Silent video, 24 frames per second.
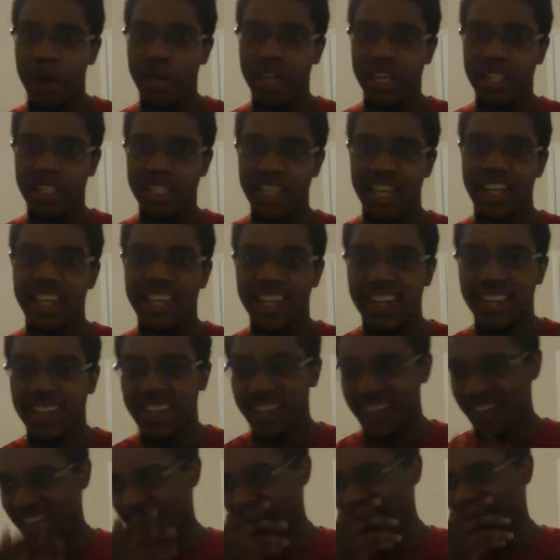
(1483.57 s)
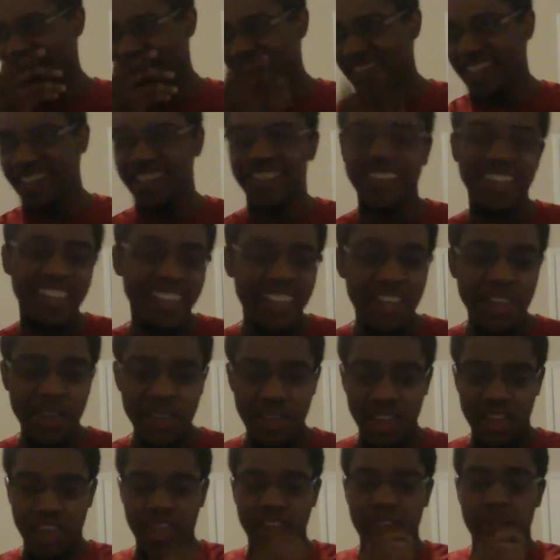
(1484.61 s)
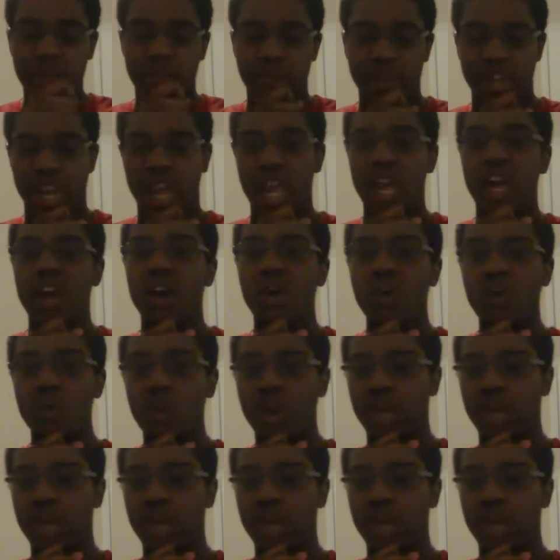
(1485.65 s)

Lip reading: pun intended. But now